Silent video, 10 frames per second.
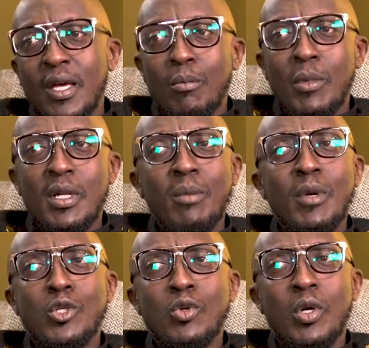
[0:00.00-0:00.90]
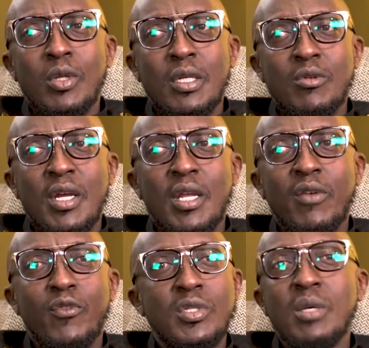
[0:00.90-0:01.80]
But let me assure you that right now,
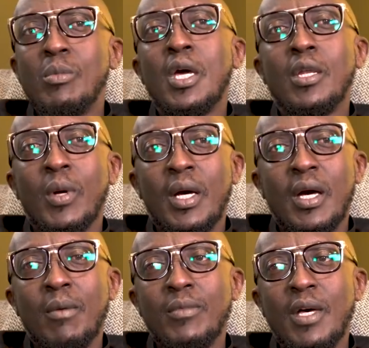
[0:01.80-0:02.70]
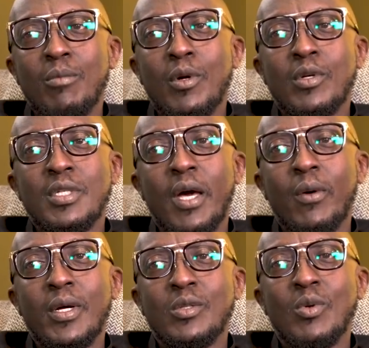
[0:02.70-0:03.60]
if you see me anywhere, I'm there because I
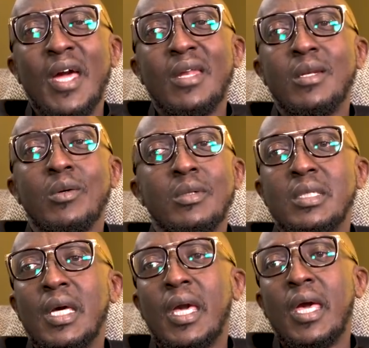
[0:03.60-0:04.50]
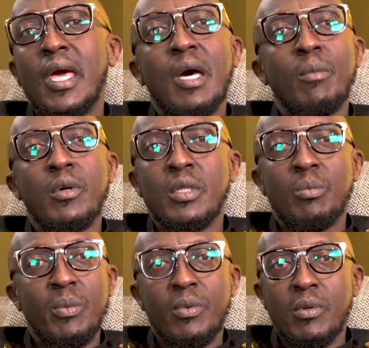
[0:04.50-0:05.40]
want to. I don't care about the
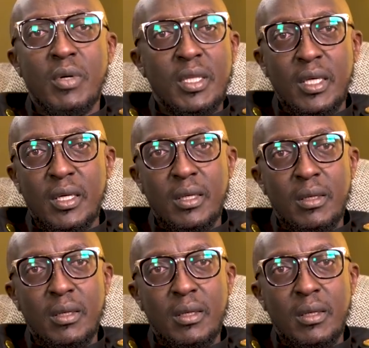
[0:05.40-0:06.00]
people who are there.